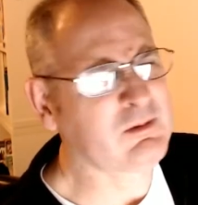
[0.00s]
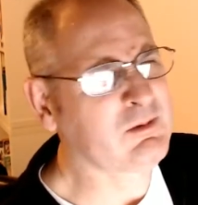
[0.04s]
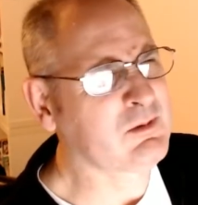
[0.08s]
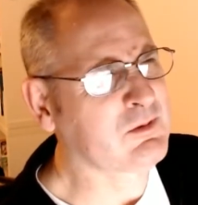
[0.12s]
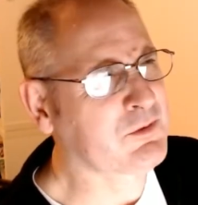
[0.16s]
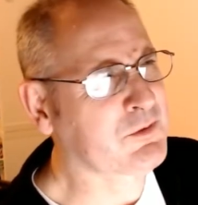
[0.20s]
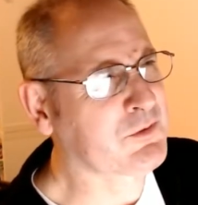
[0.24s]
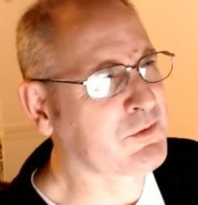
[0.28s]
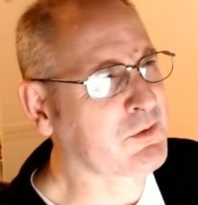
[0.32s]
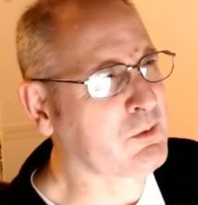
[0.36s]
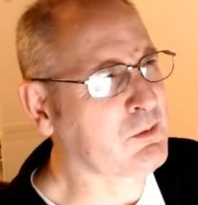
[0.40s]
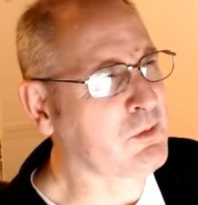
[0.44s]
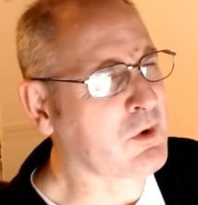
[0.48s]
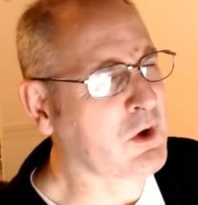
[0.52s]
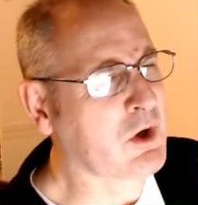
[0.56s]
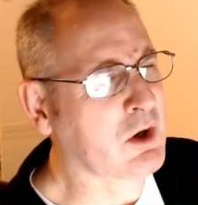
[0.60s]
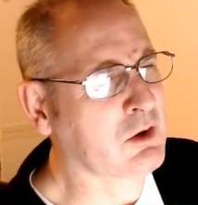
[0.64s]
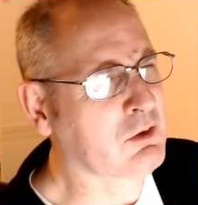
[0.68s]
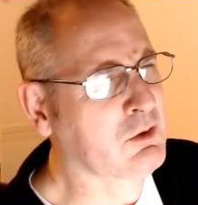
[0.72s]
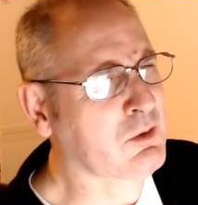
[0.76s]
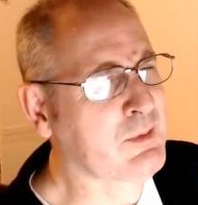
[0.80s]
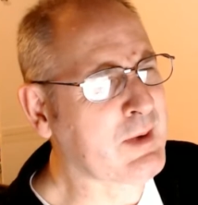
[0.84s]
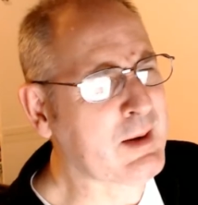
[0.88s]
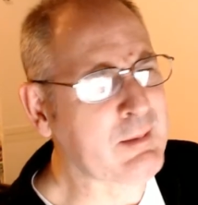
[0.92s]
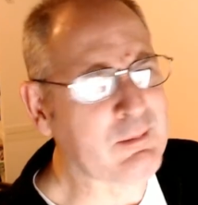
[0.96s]
From what I
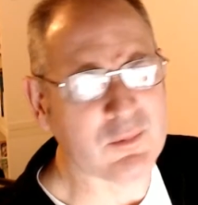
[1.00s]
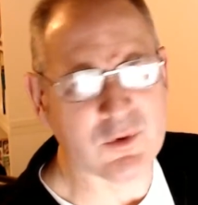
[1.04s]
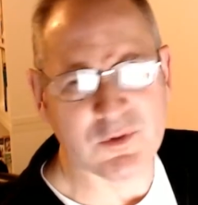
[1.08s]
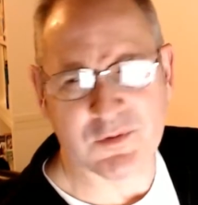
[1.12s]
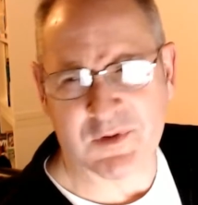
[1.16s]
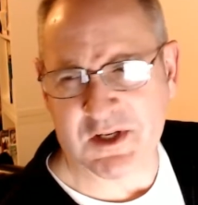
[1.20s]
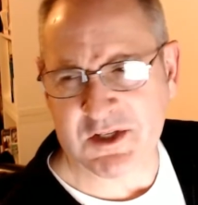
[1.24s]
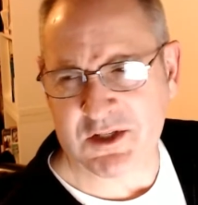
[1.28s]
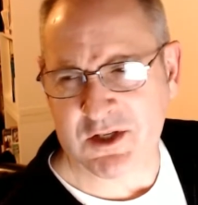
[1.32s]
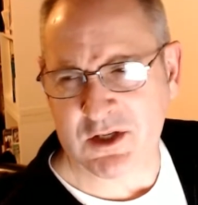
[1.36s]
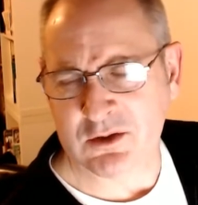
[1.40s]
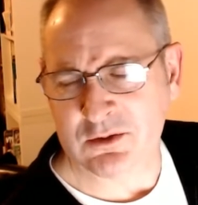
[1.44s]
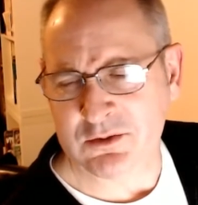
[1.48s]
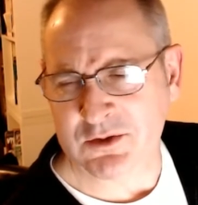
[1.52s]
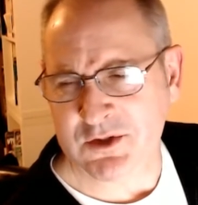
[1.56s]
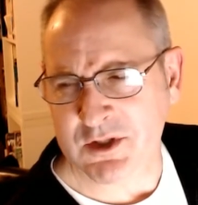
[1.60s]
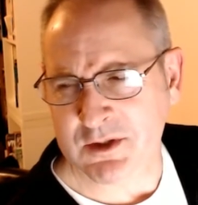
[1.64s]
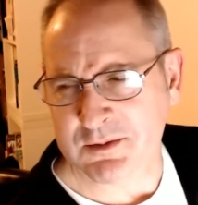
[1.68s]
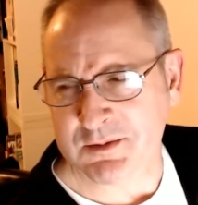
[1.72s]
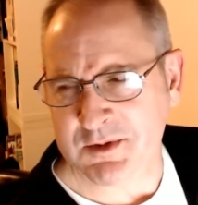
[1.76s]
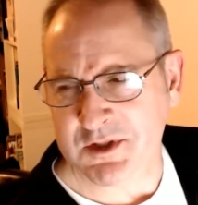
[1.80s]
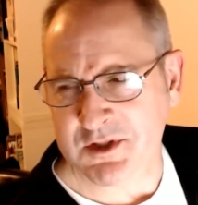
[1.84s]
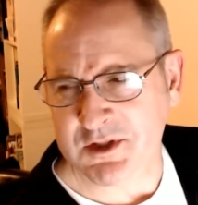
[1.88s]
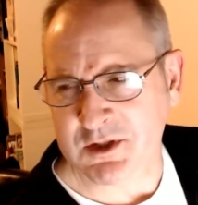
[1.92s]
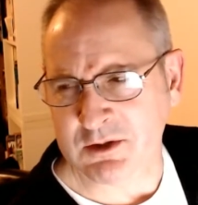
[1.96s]
remember of it, it's a long time
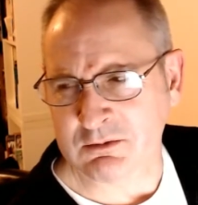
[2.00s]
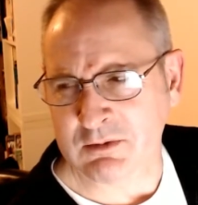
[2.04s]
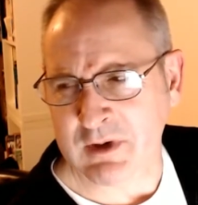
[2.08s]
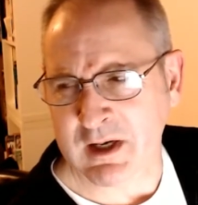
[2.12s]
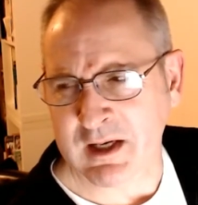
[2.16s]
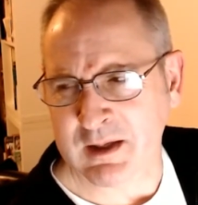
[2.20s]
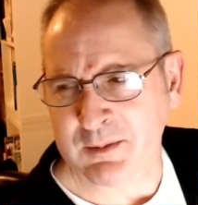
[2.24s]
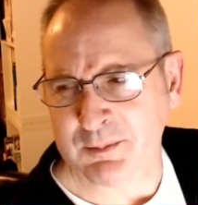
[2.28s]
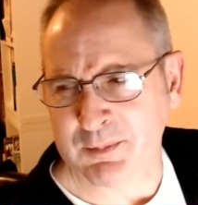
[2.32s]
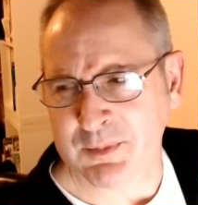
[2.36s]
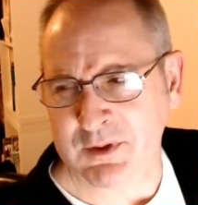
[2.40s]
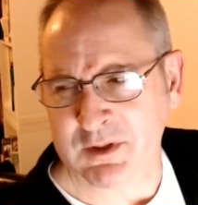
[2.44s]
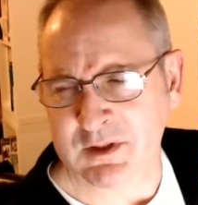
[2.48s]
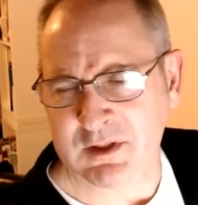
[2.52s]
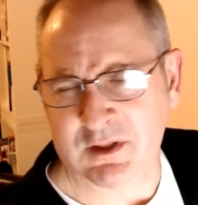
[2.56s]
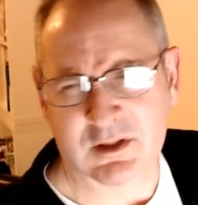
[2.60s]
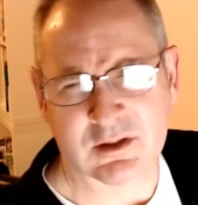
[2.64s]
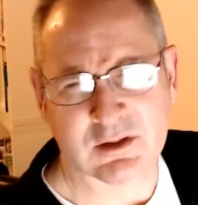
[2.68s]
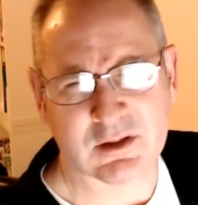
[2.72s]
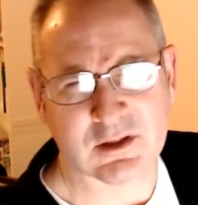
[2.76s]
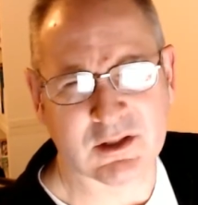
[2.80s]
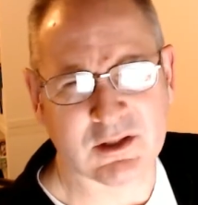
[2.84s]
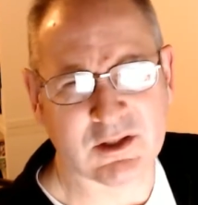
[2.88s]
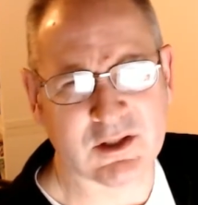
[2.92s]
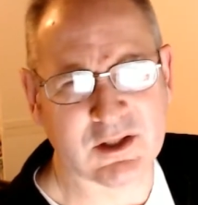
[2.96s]
since I read it, but
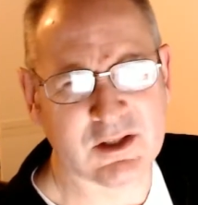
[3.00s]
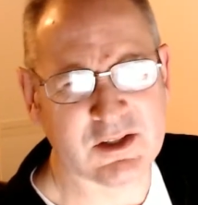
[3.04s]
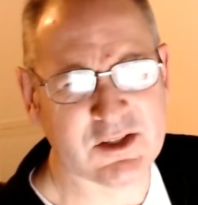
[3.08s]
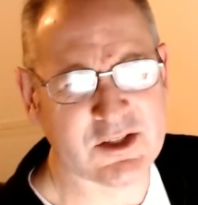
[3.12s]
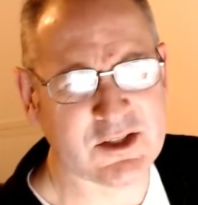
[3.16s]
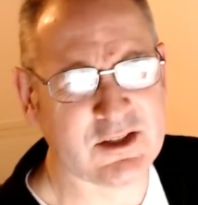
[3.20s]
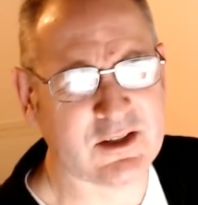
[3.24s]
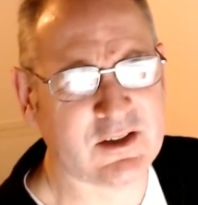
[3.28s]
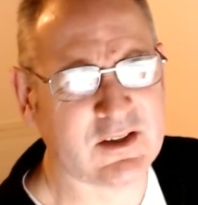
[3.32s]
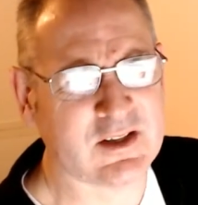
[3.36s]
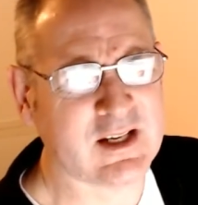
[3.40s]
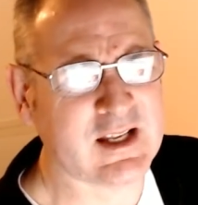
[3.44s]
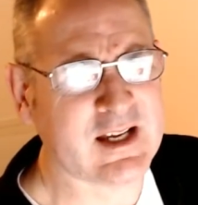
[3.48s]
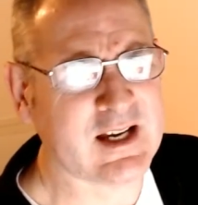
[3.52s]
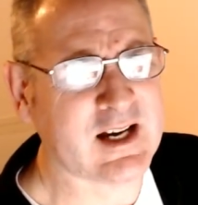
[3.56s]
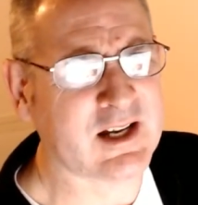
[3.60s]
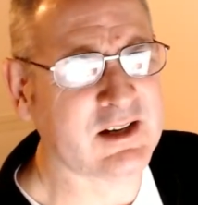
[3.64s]
kind of slightly not